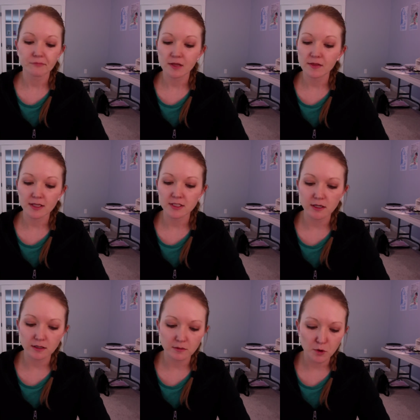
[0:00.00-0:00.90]
That's not
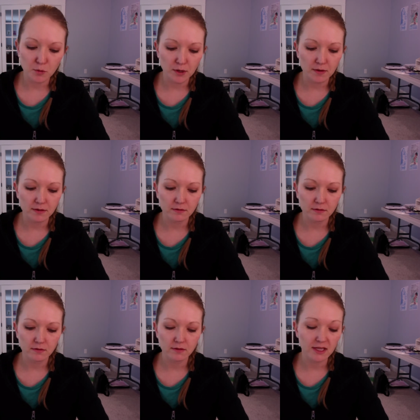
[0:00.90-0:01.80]
an appropriate
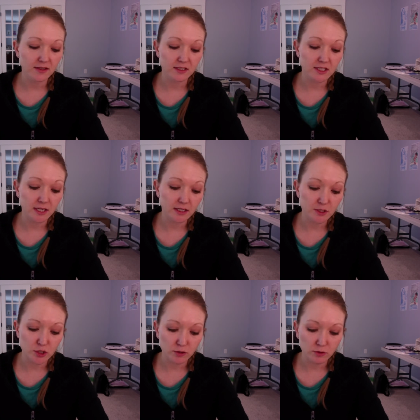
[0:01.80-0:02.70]
thing that a state can
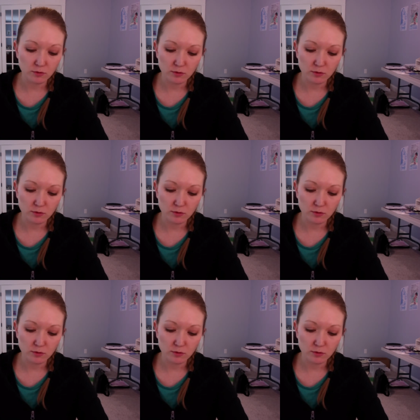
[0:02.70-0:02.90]
do.